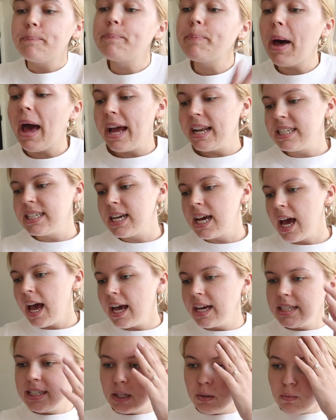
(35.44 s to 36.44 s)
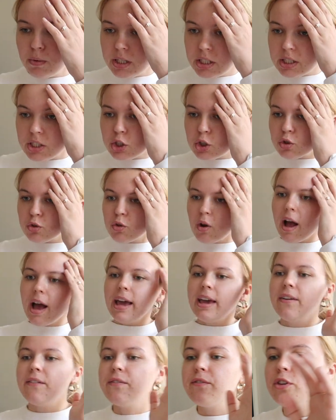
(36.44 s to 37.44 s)
but i did want to
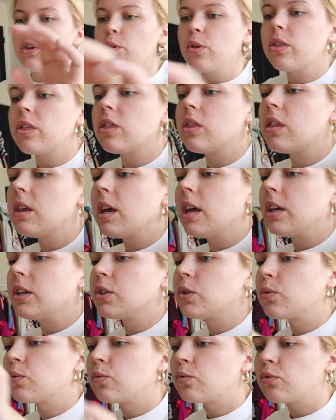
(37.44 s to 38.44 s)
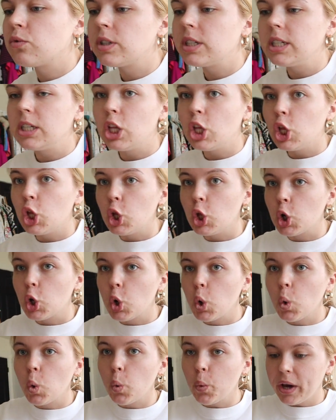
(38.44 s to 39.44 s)
try a few things real
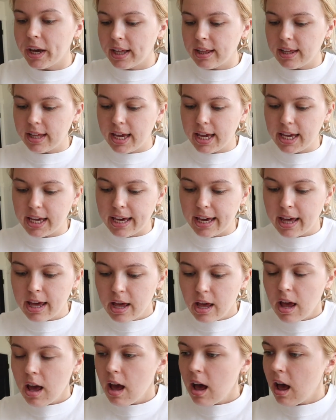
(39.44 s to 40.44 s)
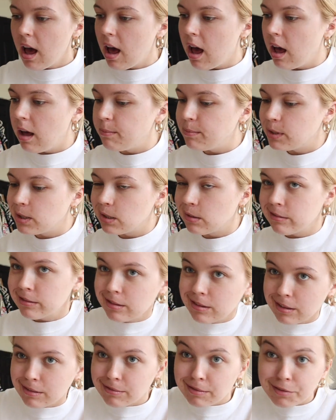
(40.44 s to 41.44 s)
quick like um, so it's
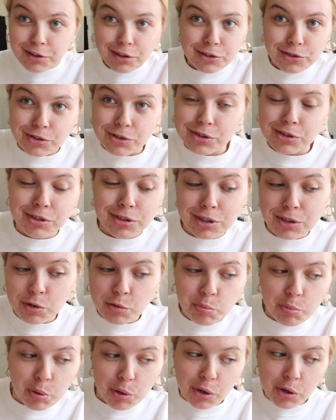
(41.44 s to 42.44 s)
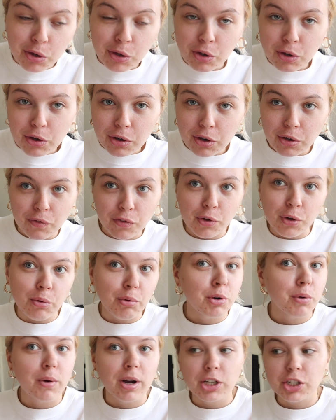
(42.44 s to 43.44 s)
kind of like a sneak peek if you don't
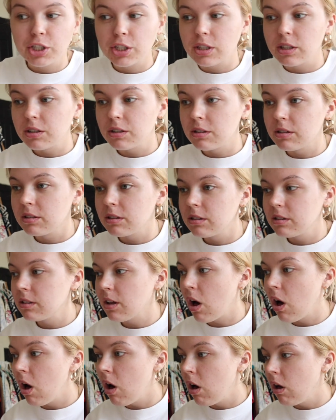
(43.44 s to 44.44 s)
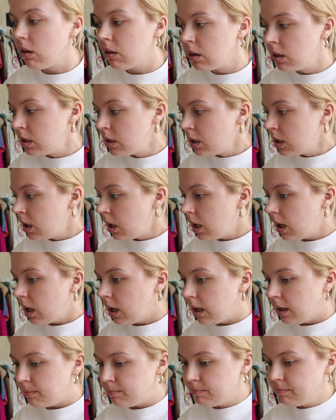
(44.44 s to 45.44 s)
want to watch the haul
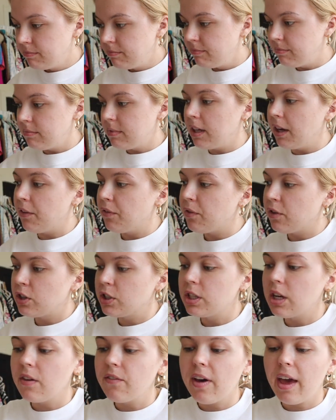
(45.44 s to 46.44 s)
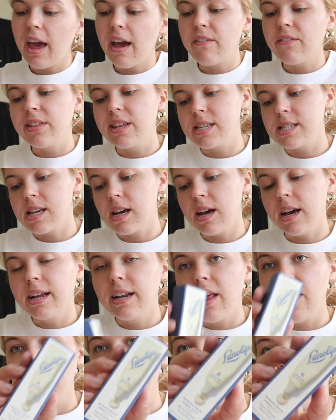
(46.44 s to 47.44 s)
um, like first off i have this
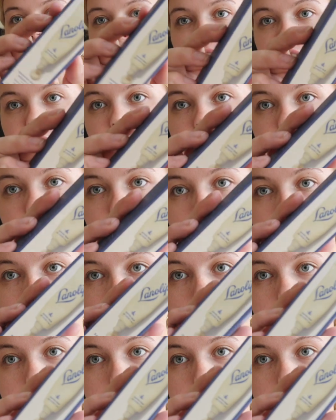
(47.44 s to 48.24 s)
on this freaking